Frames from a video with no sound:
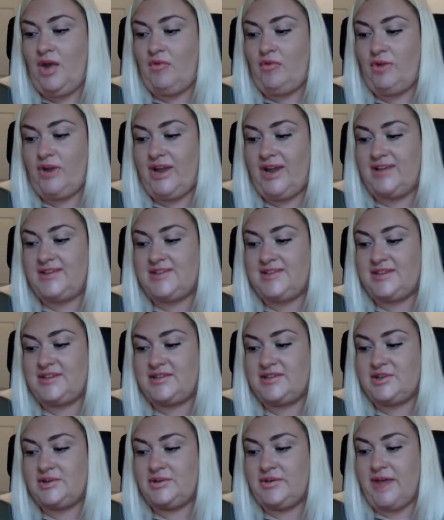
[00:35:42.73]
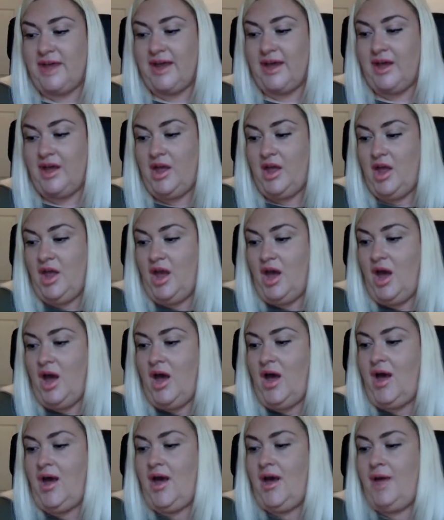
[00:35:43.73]
relating to that.
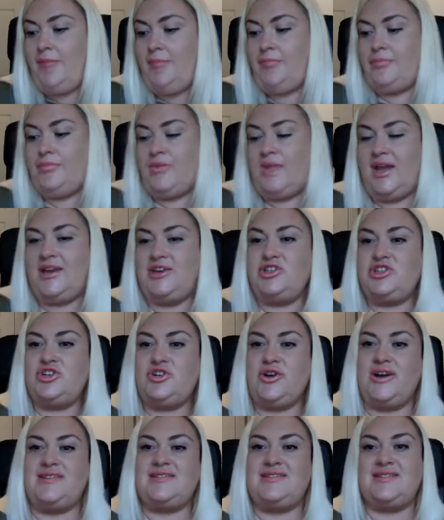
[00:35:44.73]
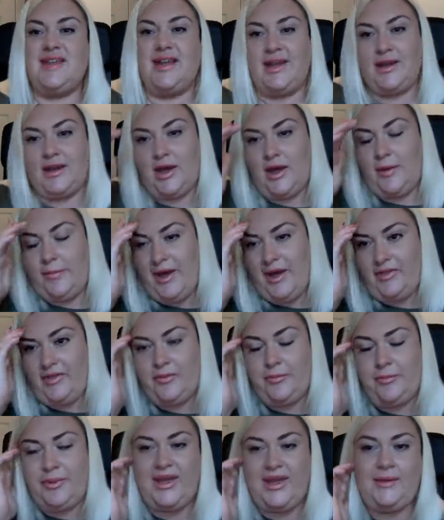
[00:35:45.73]
Interesting
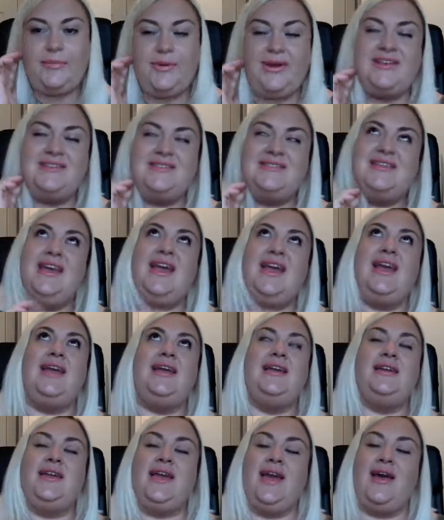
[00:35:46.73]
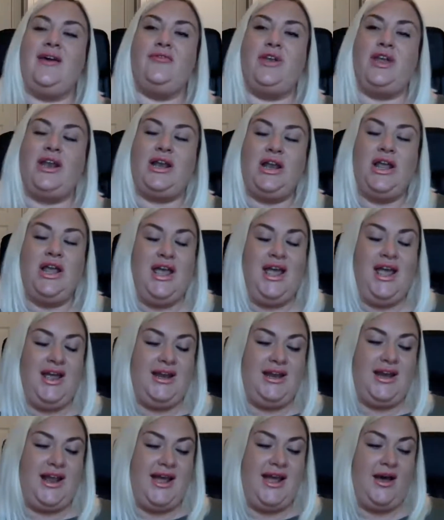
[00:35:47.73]
about the PPC, Gavin.
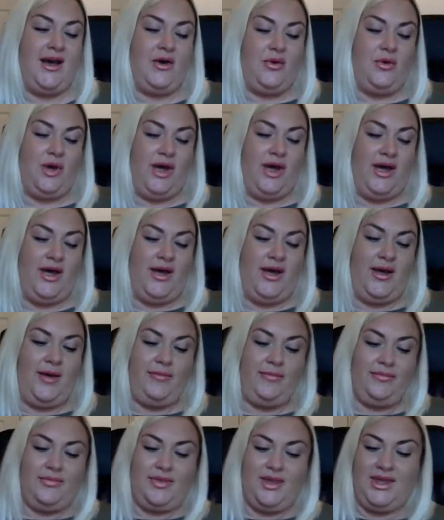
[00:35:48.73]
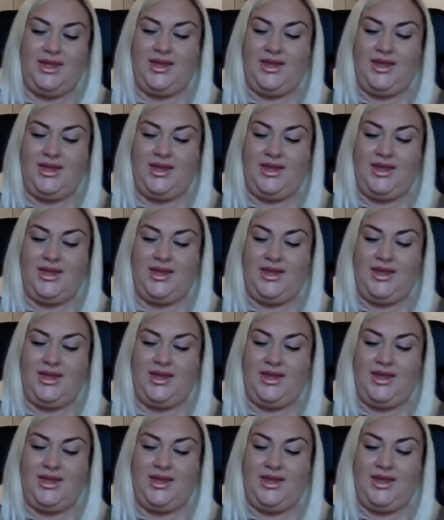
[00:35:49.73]
Now, I